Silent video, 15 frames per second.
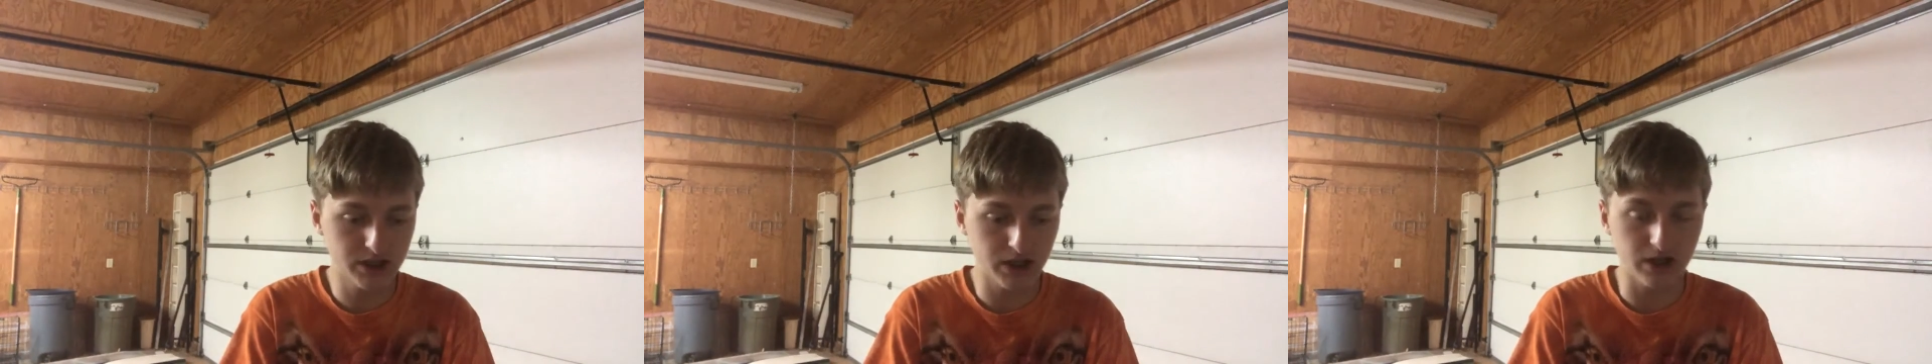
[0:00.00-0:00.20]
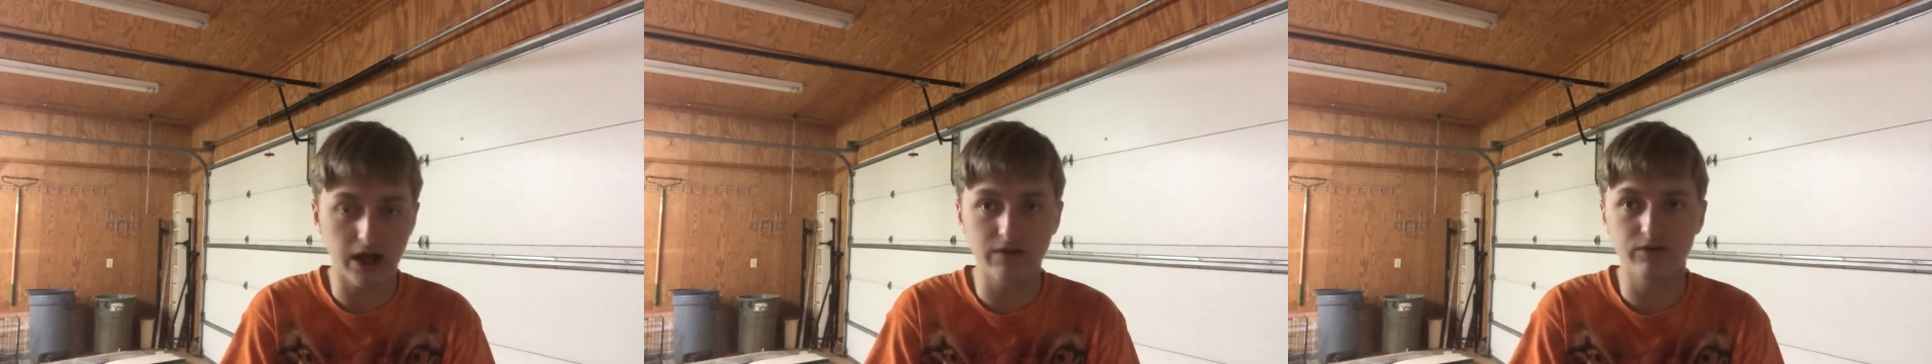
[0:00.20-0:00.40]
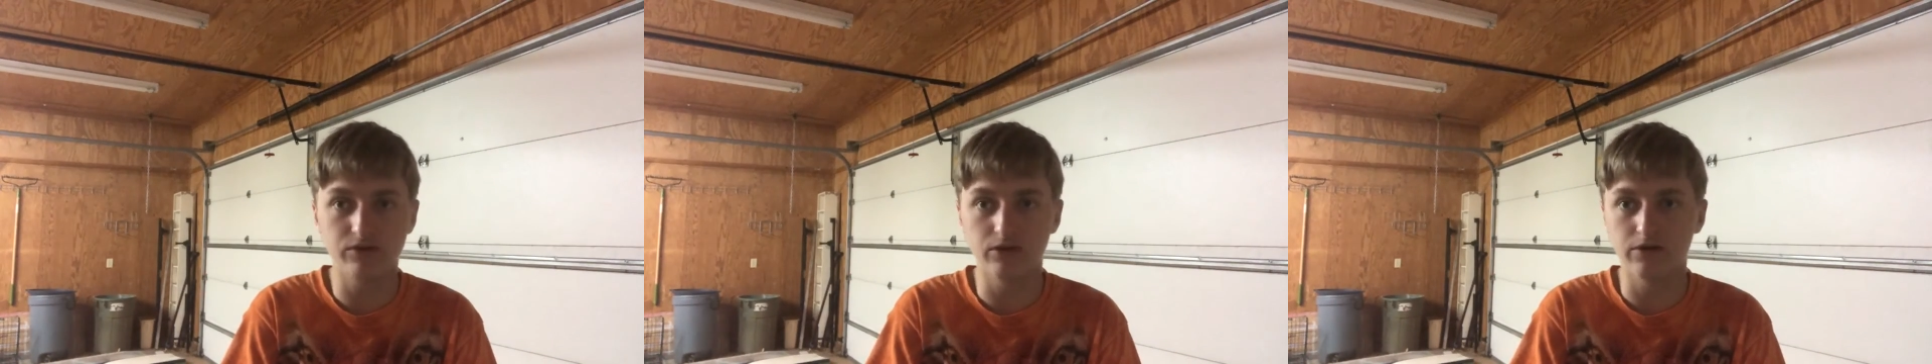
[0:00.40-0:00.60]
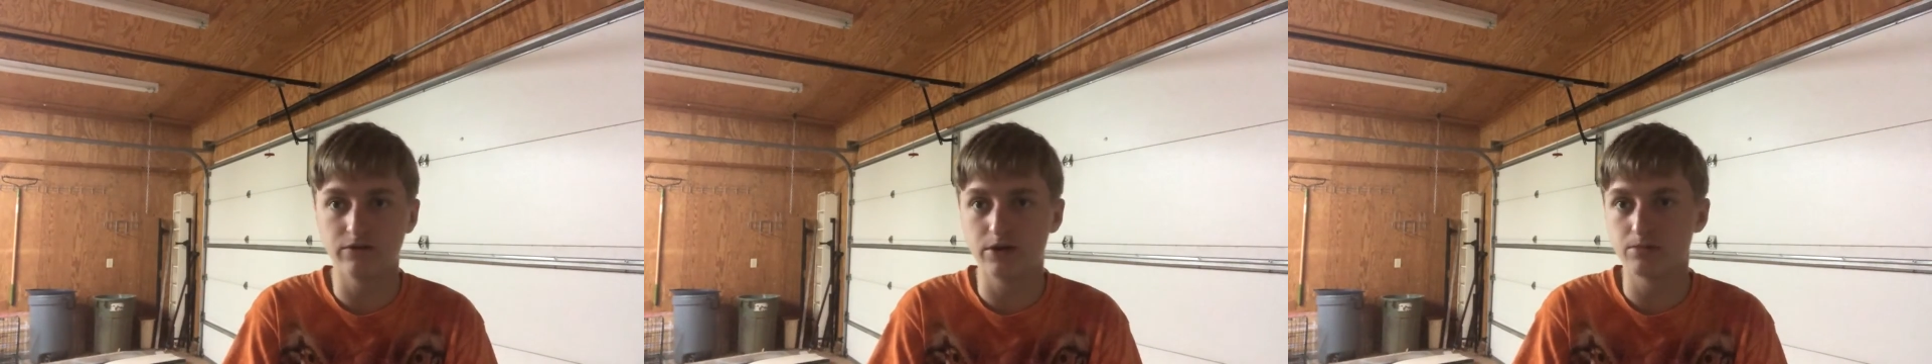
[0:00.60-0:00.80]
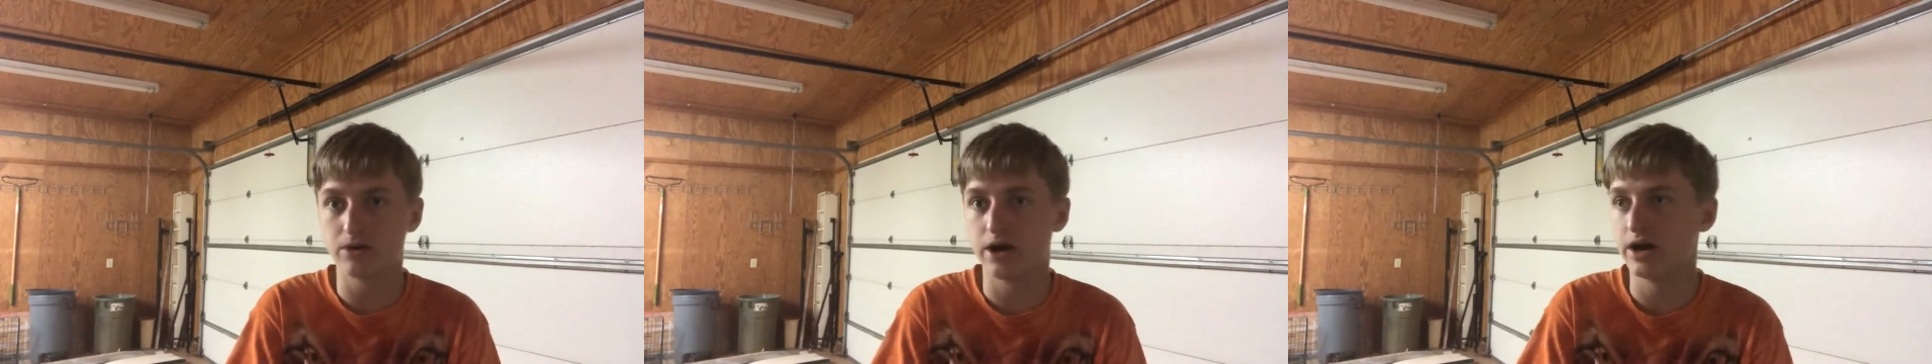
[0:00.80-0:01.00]
I have a
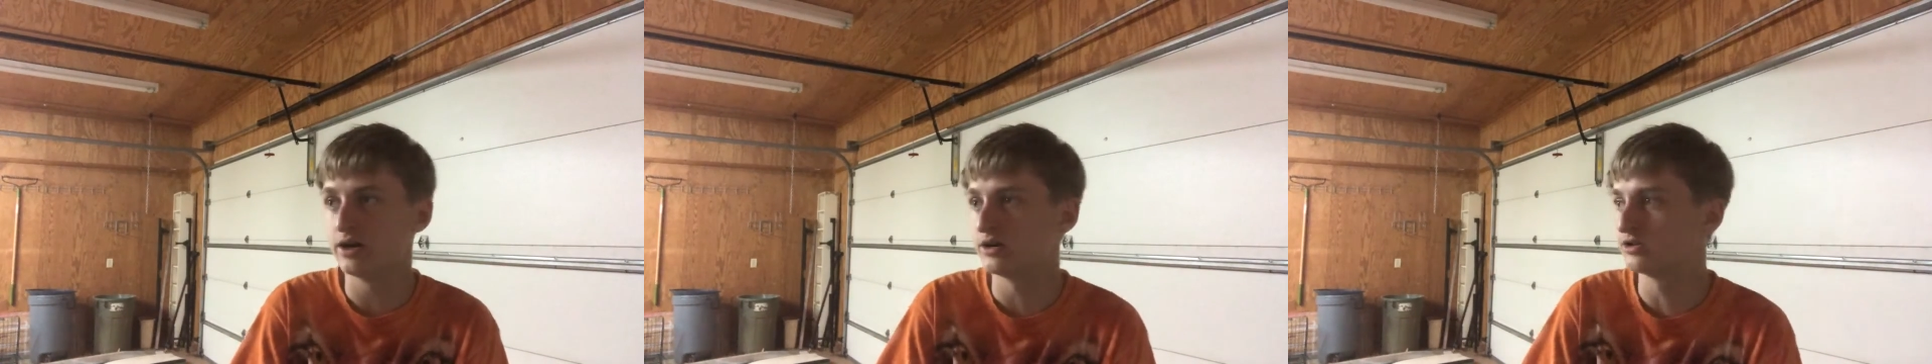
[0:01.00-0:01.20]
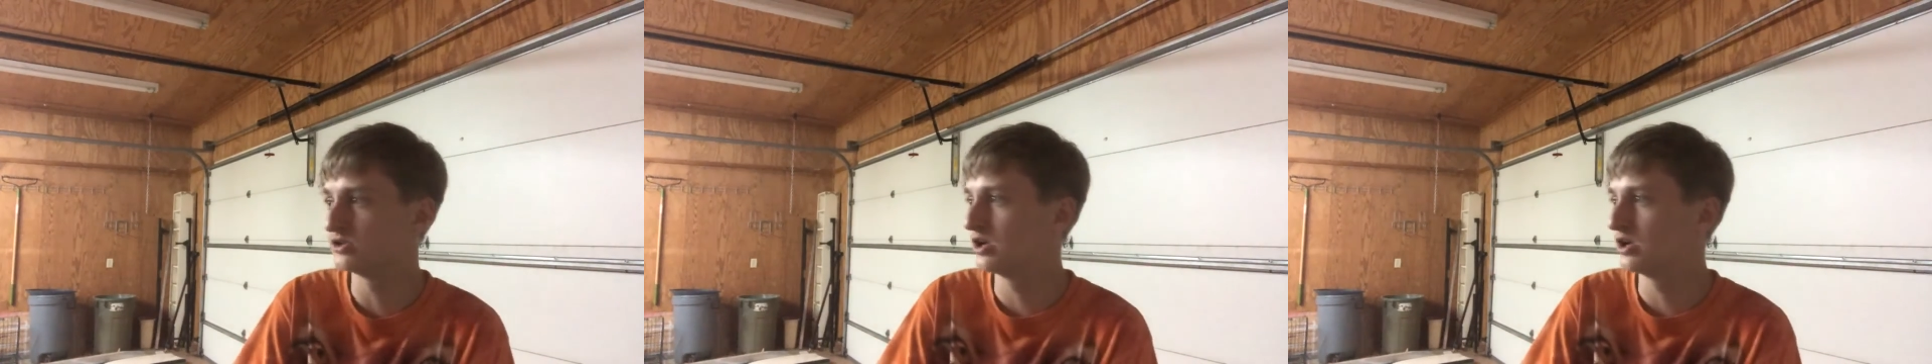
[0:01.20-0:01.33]
doubleheader.